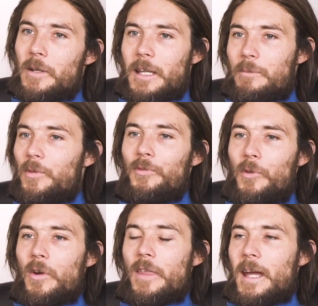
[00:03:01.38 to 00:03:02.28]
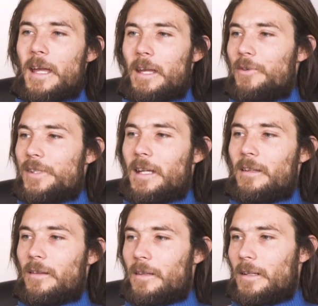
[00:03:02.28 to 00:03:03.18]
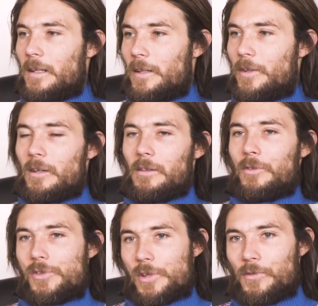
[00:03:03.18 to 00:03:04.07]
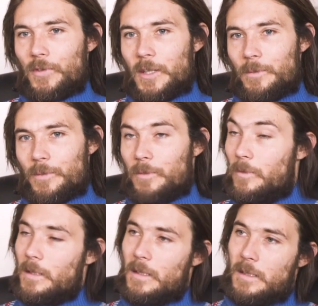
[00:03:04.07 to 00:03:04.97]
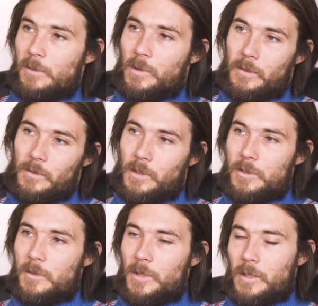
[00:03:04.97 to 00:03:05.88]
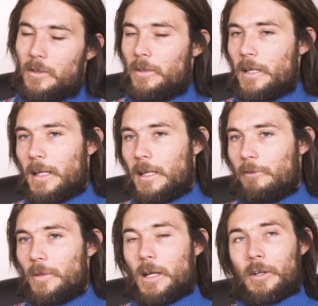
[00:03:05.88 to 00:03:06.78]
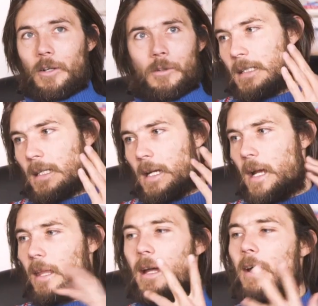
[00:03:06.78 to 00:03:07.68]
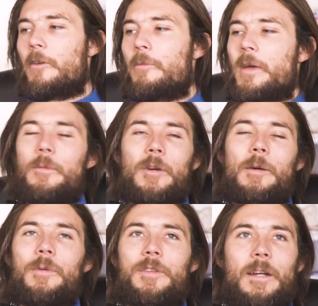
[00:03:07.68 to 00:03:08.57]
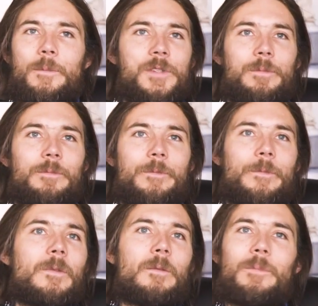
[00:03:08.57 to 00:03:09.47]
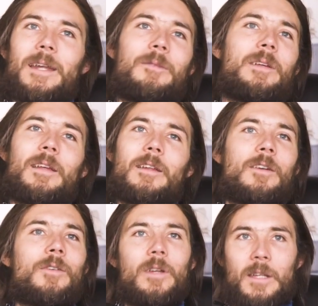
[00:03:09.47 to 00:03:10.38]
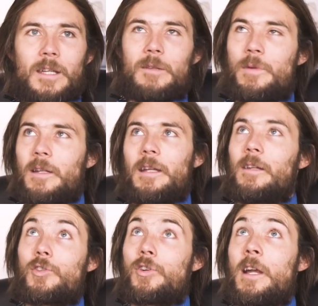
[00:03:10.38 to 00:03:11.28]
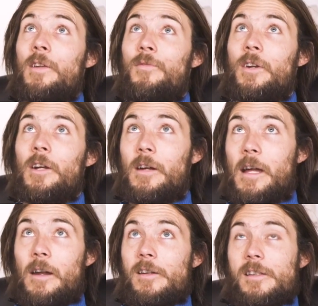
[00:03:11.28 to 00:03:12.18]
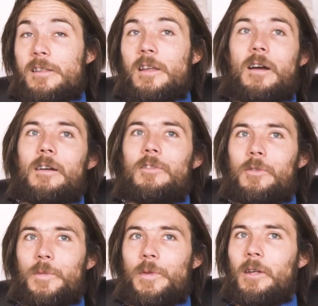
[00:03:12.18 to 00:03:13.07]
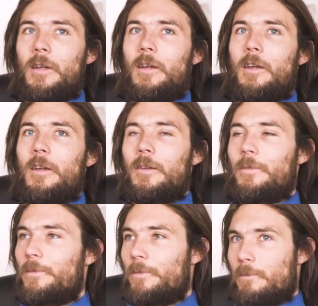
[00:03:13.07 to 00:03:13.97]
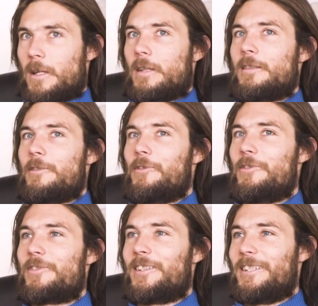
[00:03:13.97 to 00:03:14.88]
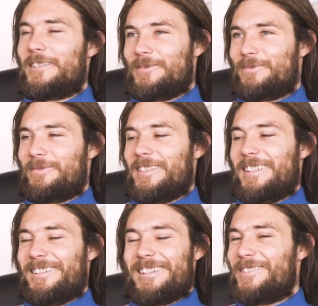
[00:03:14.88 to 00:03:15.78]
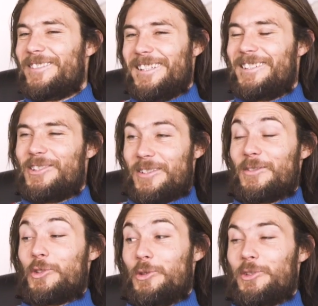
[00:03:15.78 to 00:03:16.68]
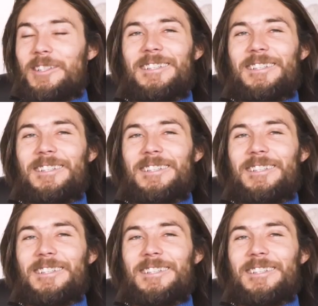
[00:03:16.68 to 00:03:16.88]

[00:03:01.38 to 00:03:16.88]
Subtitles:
like before that, it was like the illusion flip is what used to be called. I don't know. Yeah, I had met him a couple times, but I'd be like an annoying kid being like trying to figure out how to just talk to him. Like, hey, my dad's Steve Olson. And they're like, what? Okay, cool.